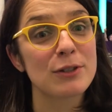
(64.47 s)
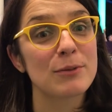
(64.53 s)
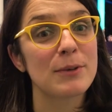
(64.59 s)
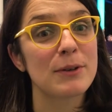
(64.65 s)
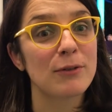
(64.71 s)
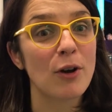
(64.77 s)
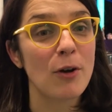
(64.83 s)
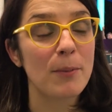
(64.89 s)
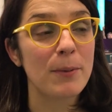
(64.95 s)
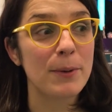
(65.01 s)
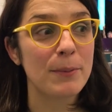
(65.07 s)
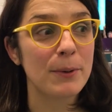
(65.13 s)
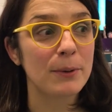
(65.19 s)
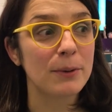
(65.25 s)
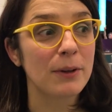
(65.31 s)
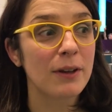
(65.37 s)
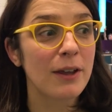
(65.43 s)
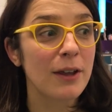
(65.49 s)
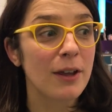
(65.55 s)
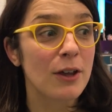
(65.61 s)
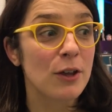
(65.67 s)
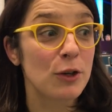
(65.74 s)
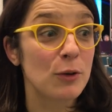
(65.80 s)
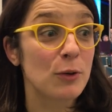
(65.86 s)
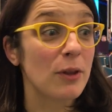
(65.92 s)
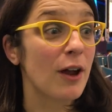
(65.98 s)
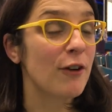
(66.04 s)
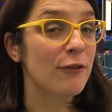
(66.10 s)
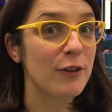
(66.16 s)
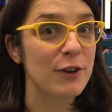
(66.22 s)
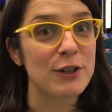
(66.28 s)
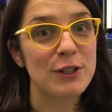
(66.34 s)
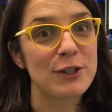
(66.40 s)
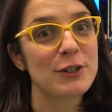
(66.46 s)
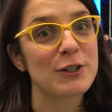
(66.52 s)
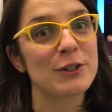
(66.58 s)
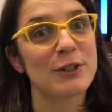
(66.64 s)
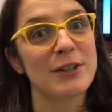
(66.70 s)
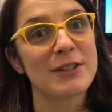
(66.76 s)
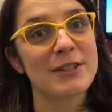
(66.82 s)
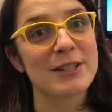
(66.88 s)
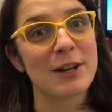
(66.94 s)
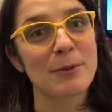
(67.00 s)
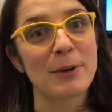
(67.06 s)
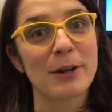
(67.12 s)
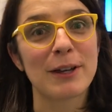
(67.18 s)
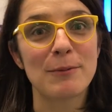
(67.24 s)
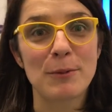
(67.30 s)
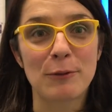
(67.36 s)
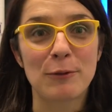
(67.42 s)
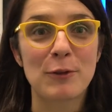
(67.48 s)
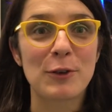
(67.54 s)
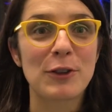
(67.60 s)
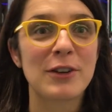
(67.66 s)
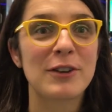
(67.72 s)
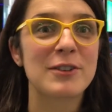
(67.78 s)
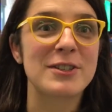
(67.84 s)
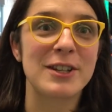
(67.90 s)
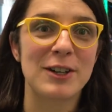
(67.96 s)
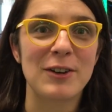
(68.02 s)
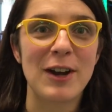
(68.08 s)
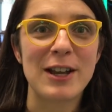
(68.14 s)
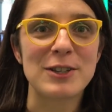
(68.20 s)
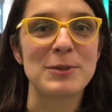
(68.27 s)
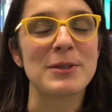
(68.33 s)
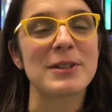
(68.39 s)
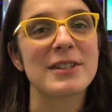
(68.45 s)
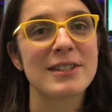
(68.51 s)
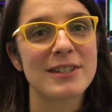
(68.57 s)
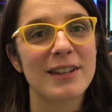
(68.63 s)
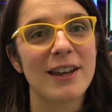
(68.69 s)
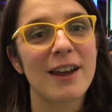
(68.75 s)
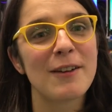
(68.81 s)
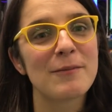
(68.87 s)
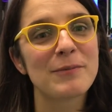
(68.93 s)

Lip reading: So we've got people, you know, that are first year students that are working with fourth years and graduates